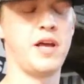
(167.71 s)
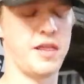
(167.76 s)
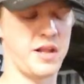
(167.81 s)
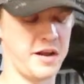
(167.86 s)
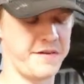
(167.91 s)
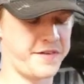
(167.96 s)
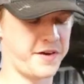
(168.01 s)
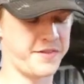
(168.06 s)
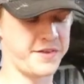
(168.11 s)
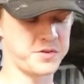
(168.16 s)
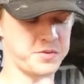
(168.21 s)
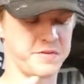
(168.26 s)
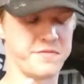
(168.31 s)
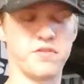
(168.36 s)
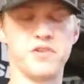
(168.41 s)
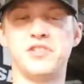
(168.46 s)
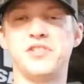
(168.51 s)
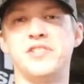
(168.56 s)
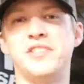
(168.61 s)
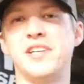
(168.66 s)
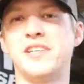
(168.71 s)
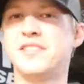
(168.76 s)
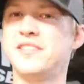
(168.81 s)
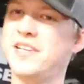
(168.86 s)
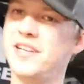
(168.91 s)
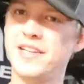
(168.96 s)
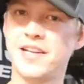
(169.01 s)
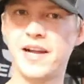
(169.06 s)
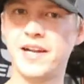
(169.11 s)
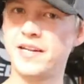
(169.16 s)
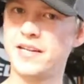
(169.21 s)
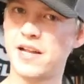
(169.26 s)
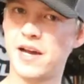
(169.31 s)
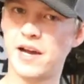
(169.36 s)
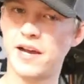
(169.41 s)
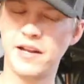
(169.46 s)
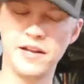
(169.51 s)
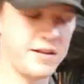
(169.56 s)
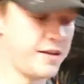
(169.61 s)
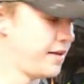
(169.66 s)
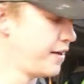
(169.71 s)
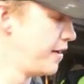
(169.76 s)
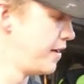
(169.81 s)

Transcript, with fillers: And I found this one for sixteen ninety-nine.